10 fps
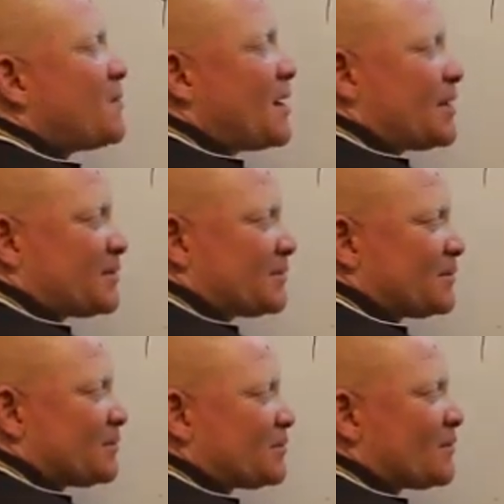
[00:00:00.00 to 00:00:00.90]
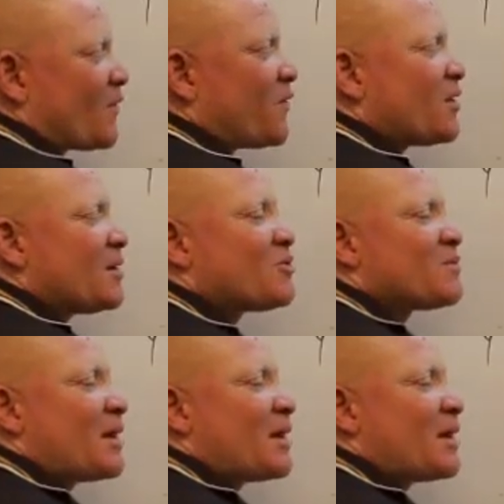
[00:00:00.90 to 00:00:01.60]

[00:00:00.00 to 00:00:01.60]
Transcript: Y, for him to